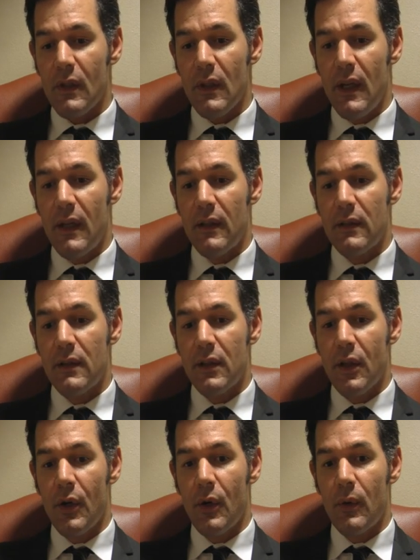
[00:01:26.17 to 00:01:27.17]
And
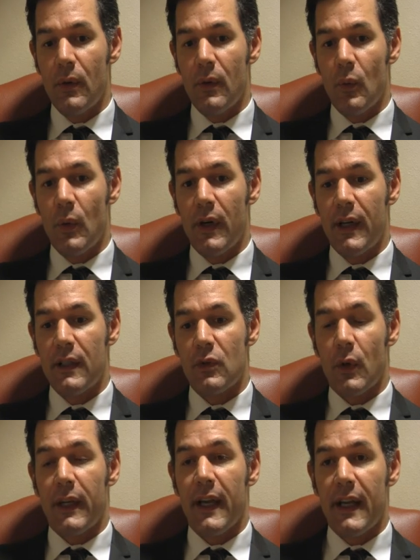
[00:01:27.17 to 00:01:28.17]
so, whereas
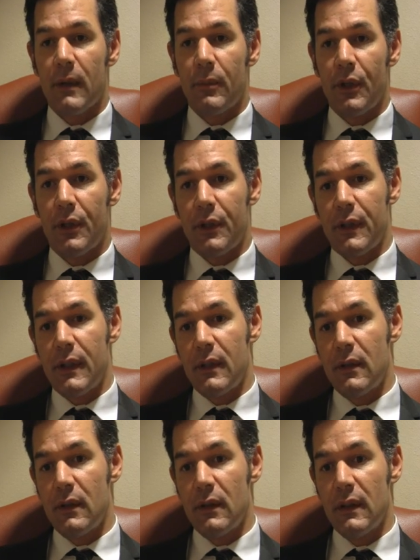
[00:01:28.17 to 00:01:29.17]
organic mercury
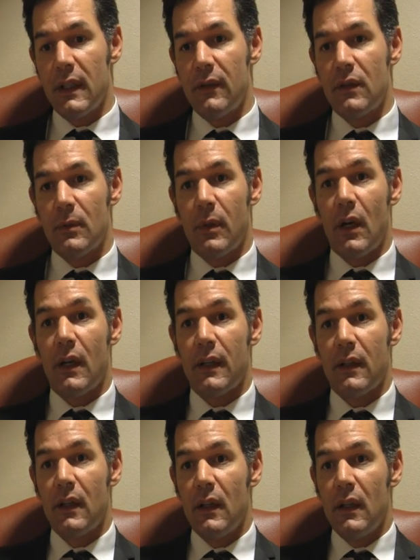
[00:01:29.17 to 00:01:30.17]
leaves the
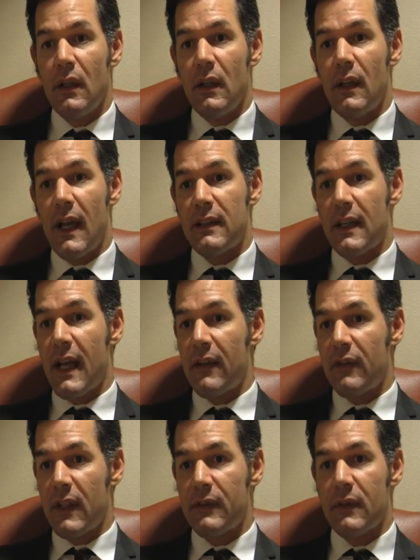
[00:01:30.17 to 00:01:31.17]
body, has a
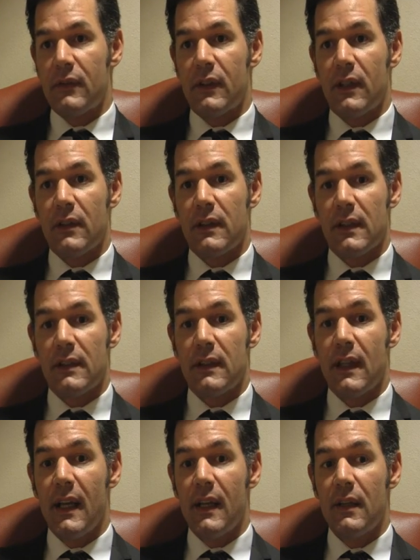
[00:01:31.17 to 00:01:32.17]
half-life of around 60
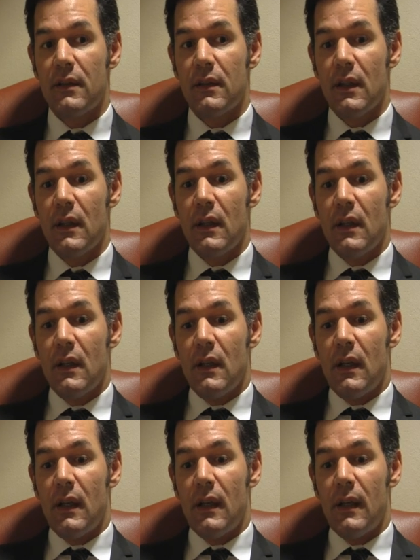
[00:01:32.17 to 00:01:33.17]
days,
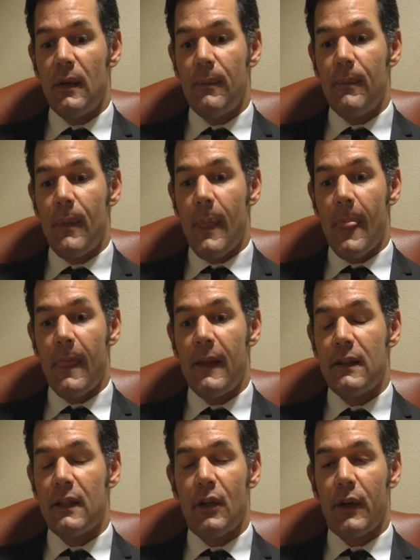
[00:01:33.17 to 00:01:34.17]

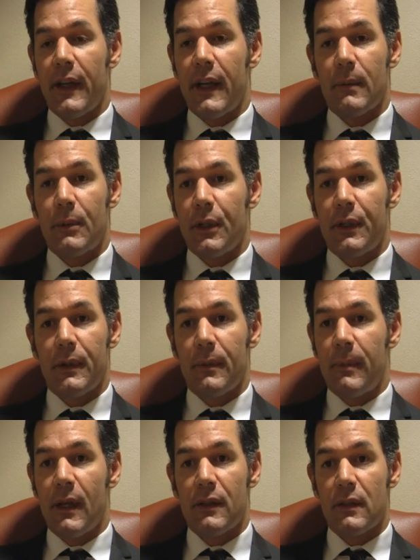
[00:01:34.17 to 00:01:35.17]
these inorganic mercury
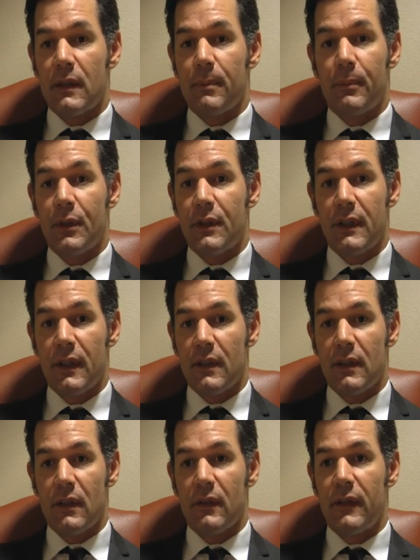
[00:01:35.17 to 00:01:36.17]
deposits
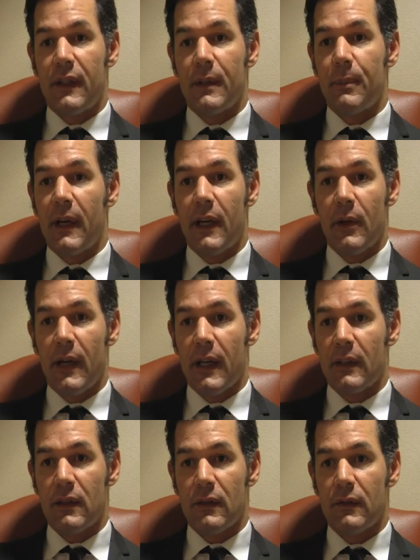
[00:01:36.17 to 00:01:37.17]
persist, they're very
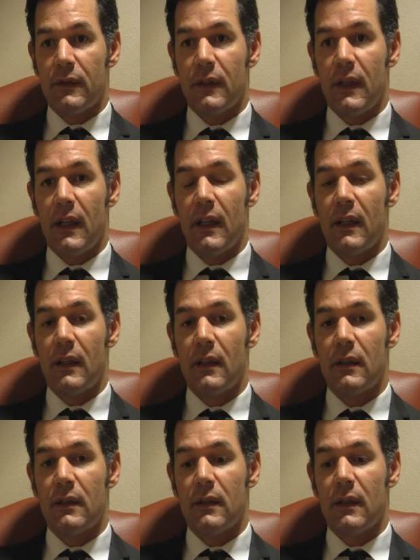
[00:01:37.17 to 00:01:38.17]
bioactive,
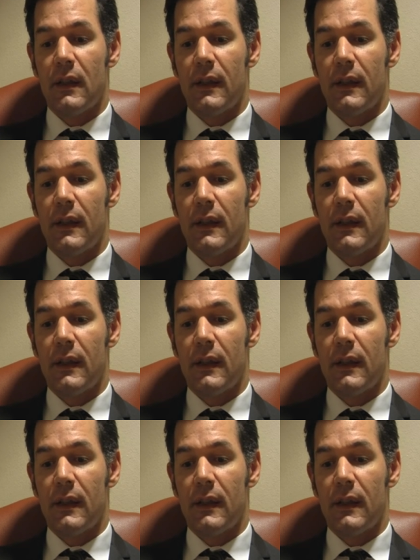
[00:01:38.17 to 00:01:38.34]
and